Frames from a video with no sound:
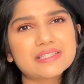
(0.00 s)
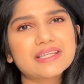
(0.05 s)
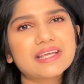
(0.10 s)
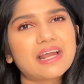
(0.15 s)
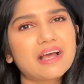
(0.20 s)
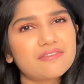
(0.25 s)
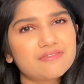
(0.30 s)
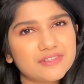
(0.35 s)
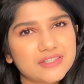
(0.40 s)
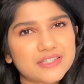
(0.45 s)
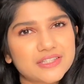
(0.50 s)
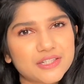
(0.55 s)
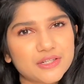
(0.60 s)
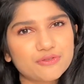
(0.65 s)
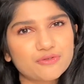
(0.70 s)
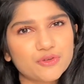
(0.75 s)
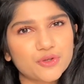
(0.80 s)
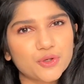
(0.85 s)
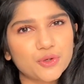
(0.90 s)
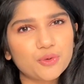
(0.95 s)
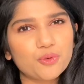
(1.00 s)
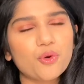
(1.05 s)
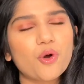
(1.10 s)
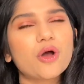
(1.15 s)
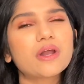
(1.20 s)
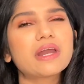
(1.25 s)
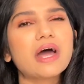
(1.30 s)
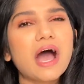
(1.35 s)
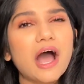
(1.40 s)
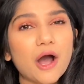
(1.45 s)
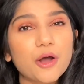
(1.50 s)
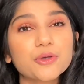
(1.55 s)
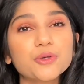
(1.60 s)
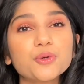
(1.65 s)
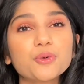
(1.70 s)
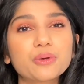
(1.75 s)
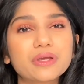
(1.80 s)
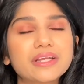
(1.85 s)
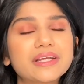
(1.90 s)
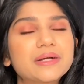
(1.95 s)
that I've listed for you on how
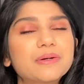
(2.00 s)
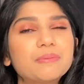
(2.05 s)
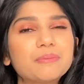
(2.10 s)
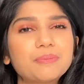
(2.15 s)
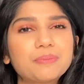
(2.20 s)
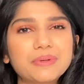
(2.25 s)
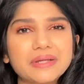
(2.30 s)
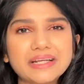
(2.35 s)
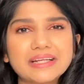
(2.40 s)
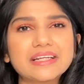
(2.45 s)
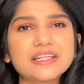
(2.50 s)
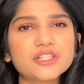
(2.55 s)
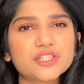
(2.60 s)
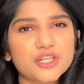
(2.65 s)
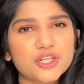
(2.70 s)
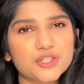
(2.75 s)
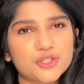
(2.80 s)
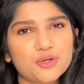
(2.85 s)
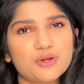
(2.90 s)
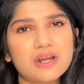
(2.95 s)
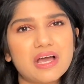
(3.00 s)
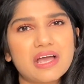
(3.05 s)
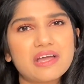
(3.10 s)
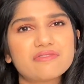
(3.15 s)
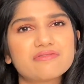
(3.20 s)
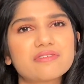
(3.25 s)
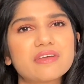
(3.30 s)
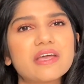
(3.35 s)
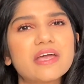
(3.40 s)
you can completely change your life